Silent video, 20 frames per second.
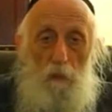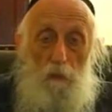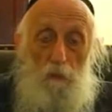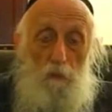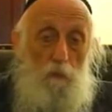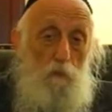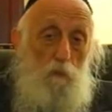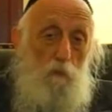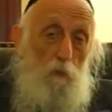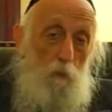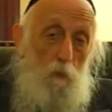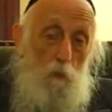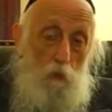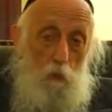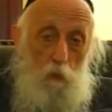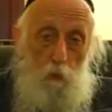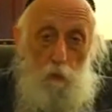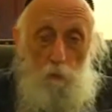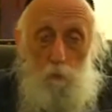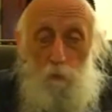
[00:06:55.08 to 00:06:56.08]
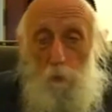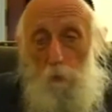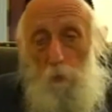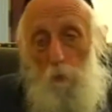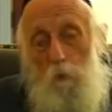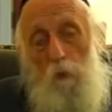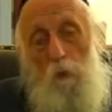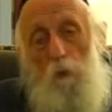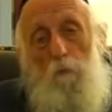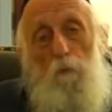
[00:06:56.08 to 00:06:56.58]
I like to watch a good
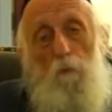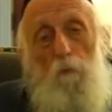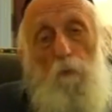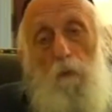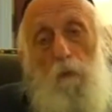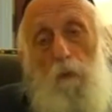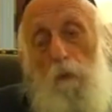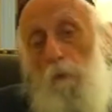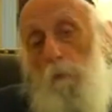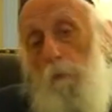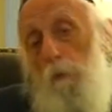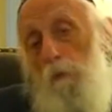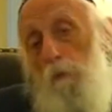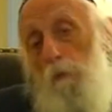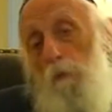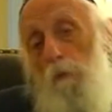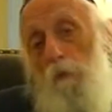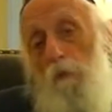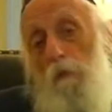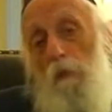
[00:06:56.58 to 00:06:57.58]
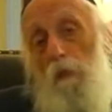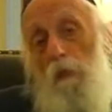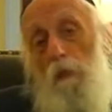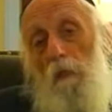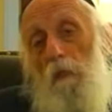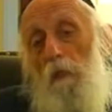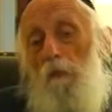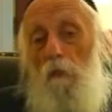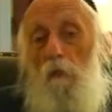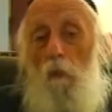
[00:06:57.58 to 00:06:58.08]
program. Another person will
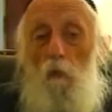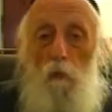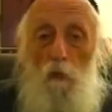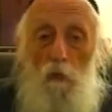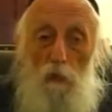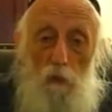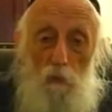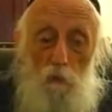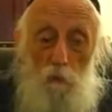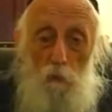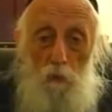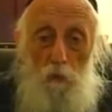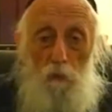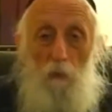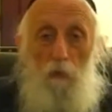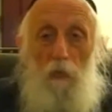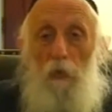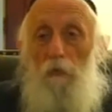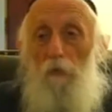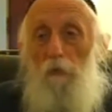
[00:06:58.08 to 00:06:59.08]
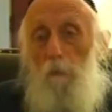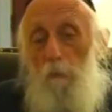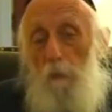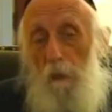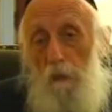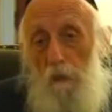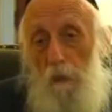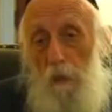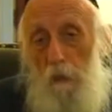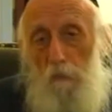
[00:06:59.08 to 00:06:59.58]
say, I like to do needlework. I like to
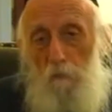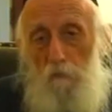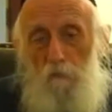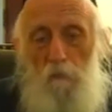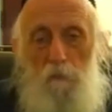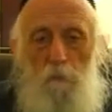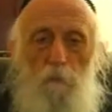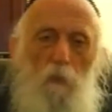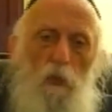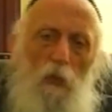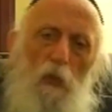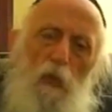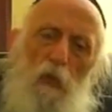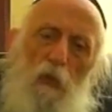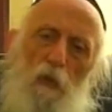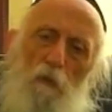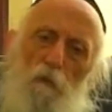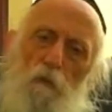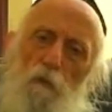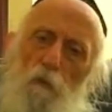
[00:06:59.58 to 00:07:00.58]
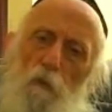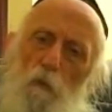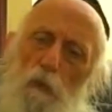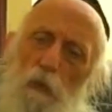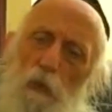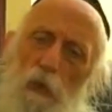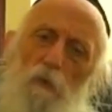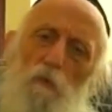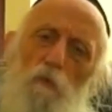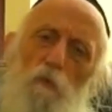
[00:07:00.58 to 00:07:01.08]
play golf. He said, you
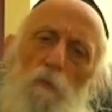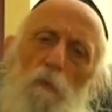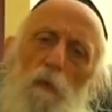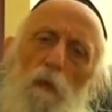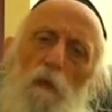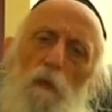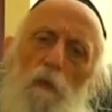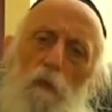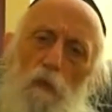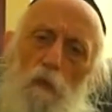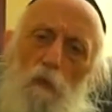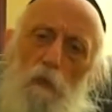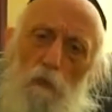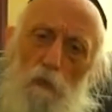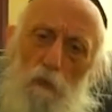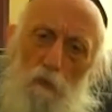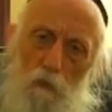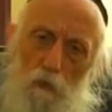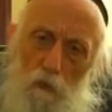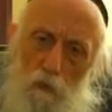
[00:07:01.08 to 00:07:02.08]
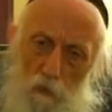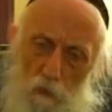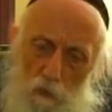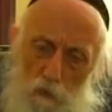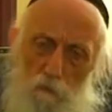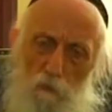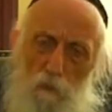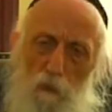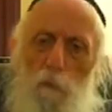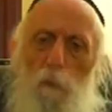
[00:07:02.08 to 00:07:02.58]
realize that
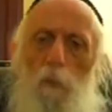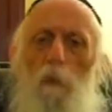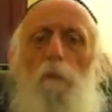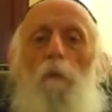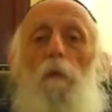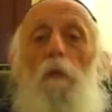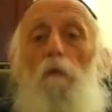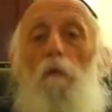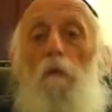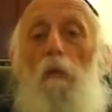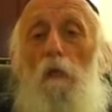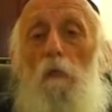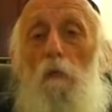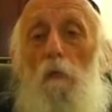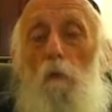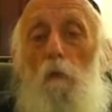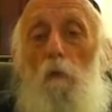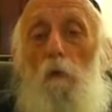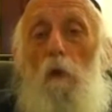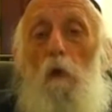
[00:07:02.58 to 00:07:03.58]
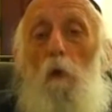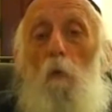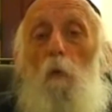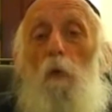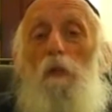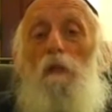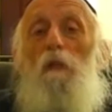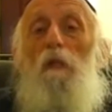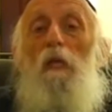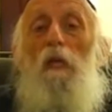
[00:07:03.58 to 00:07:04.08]
all of these people are telling you
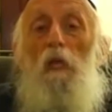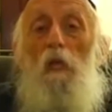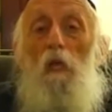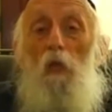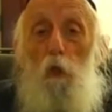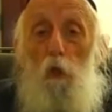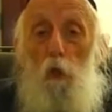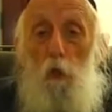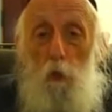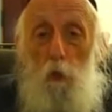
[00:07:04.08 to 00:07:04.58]
what they